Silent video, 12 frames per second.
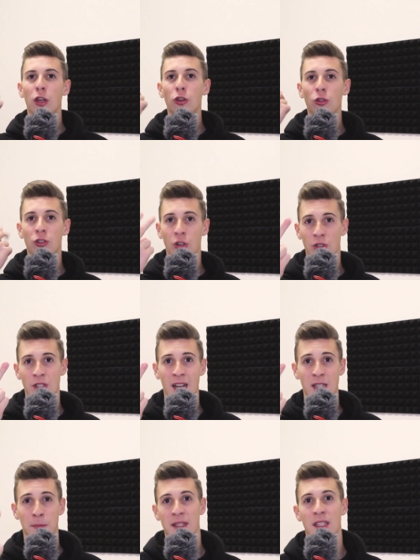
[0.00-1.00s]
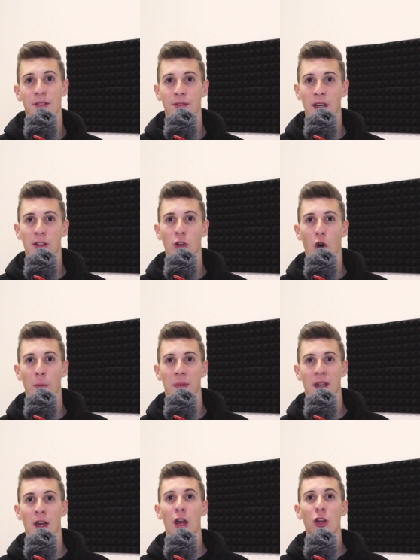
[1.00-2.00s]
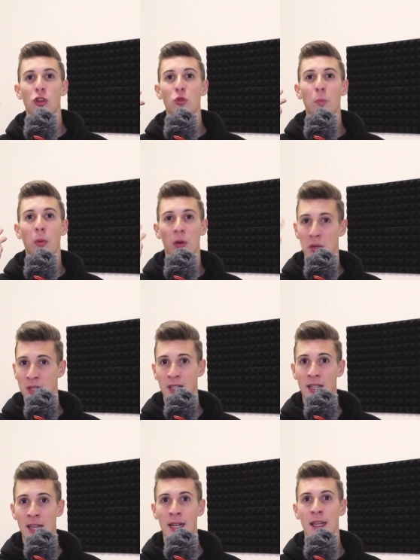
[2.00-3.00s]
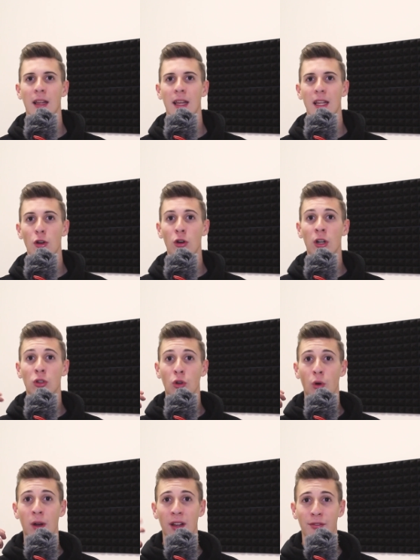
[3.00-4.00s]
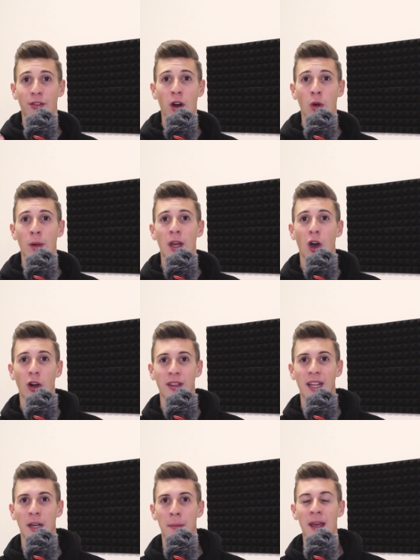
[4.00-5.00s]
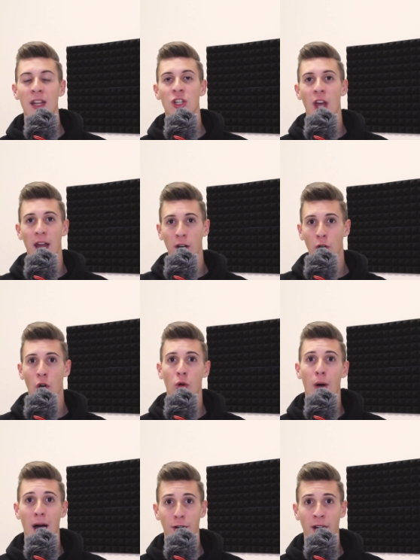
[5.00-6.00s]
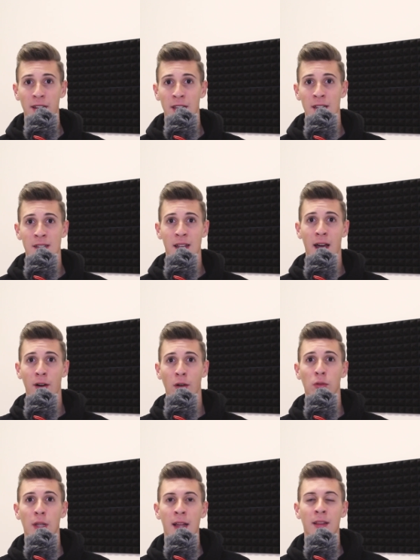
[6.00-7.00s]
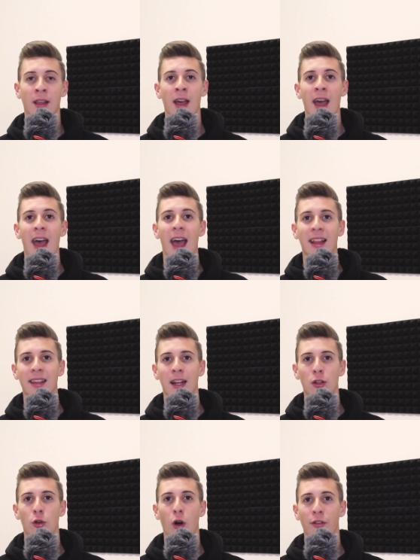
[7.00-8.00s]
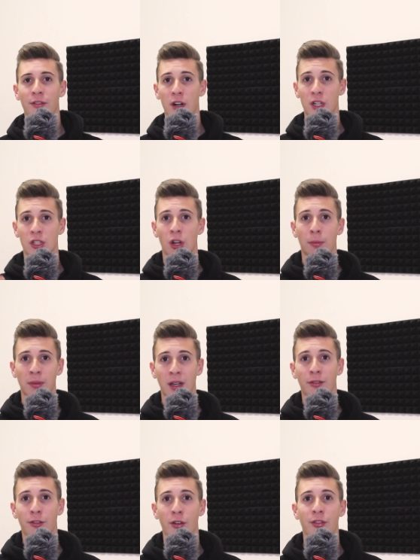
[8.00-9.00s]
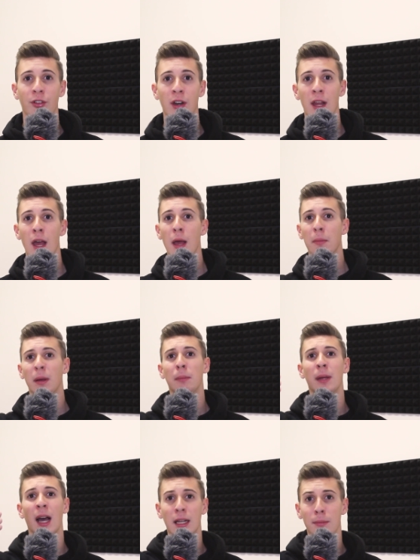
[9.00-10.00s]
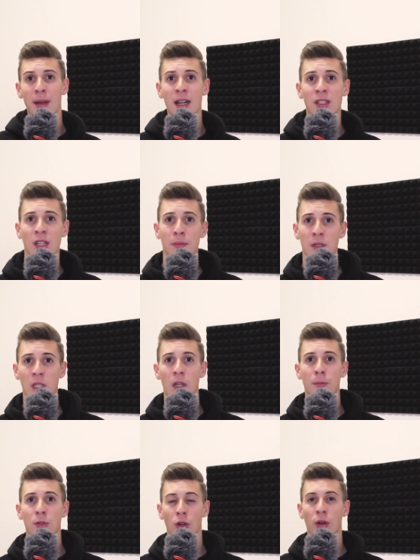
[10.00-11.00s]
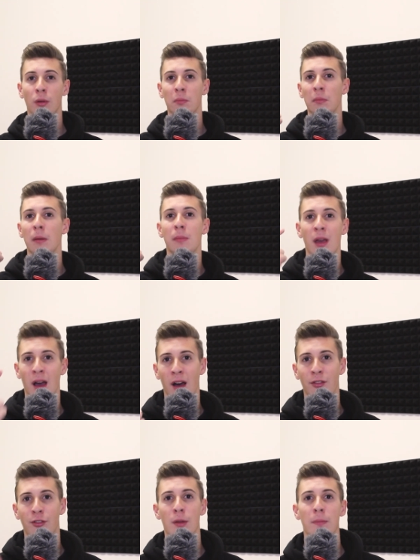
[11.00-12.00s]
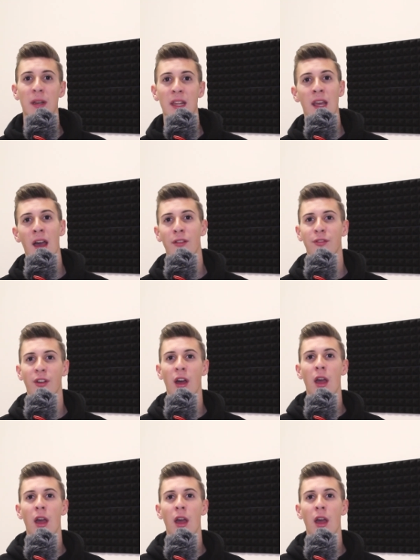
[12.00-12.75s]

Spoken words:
you choose a specific topic, you post daily in order to create a following on that page and grow an audience around that, and then you offer something for free, maybe an email subscription, maybe a free PDF,